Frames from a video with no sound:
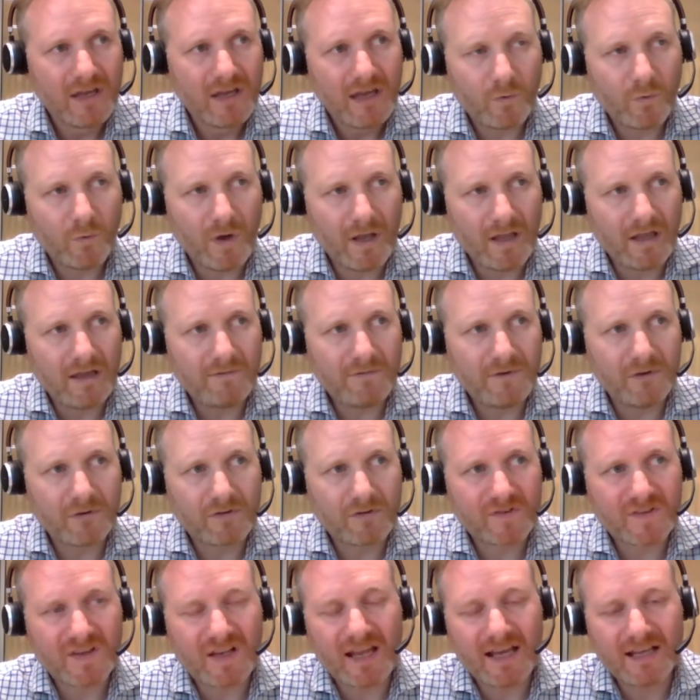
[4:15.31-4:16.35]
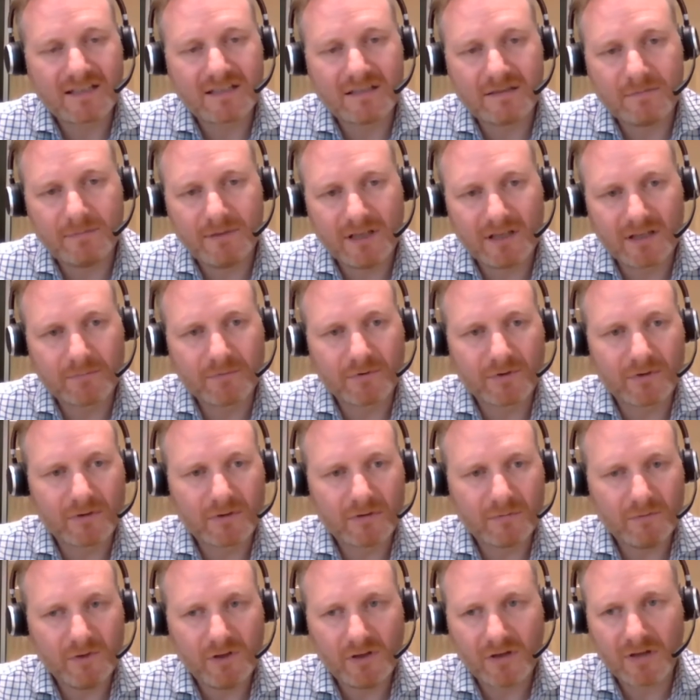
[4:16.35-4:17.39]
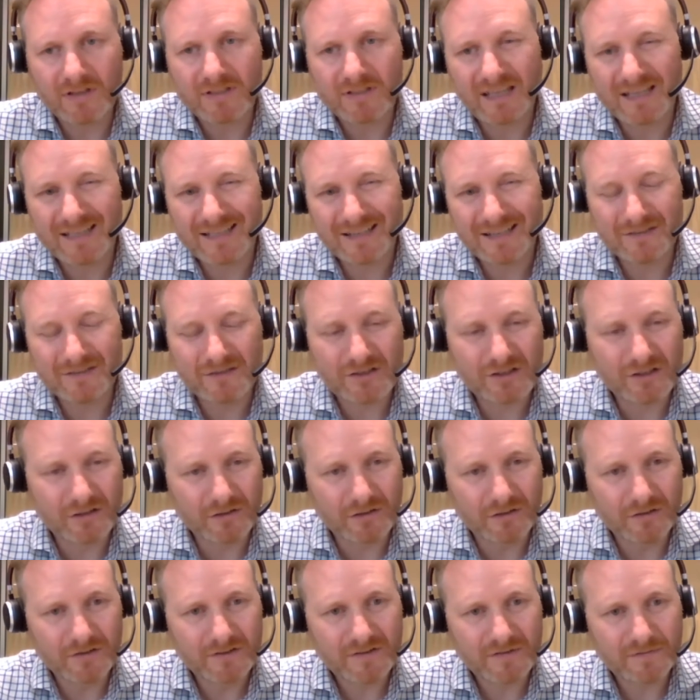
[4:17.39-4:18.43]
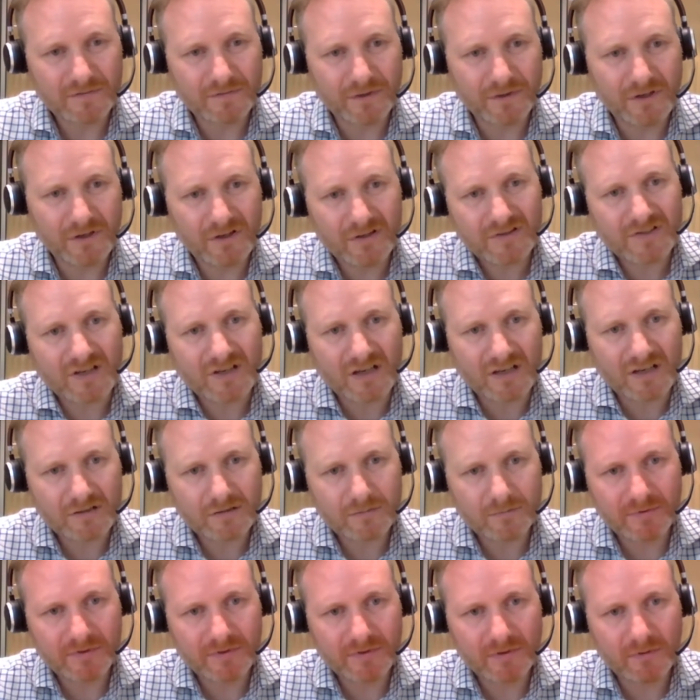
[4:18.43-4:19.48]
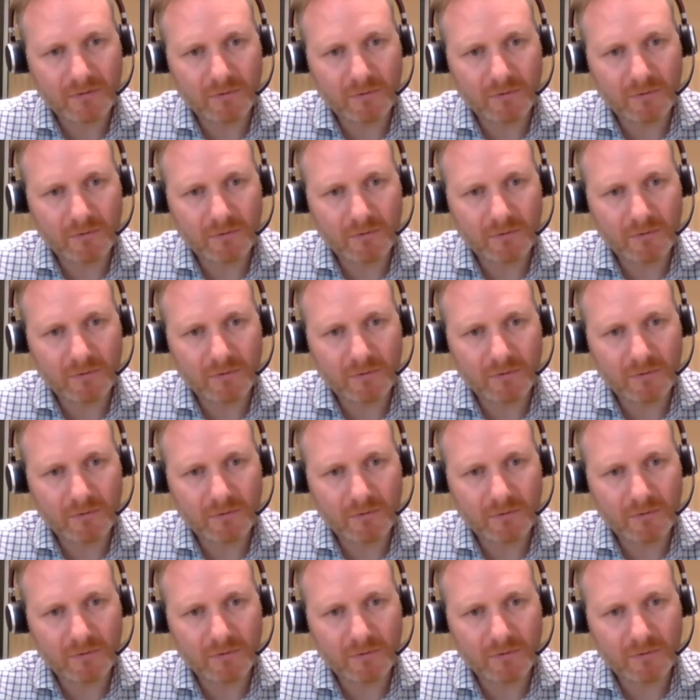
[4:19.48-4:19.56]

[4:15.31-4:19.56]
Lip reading: If you're selected to be on the program, you get €10,000 for your startup,